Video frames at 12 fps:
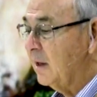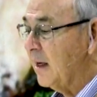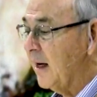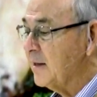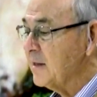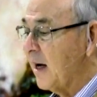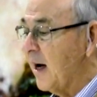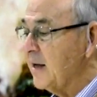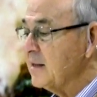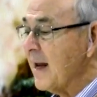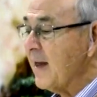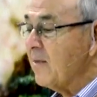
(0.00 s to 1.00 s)
in God's
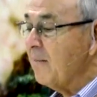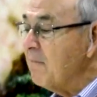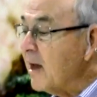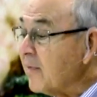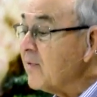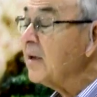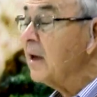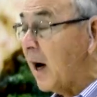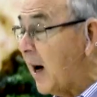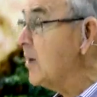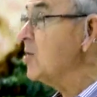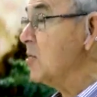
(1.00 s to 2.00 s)
eyes, and the method
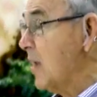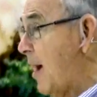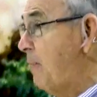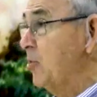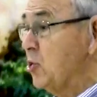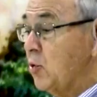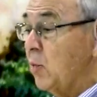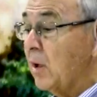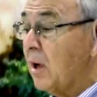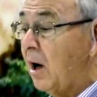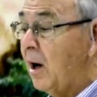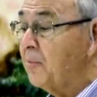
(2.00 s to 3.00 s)
God established to
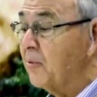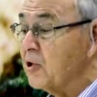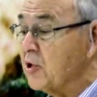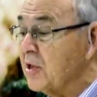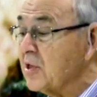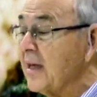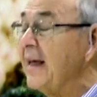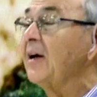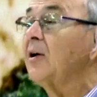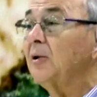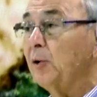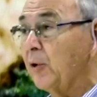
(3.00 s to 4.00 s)
accomplish this
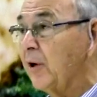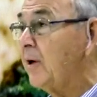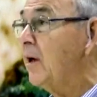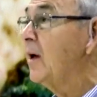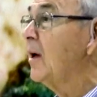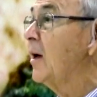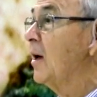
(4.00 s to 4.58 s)
included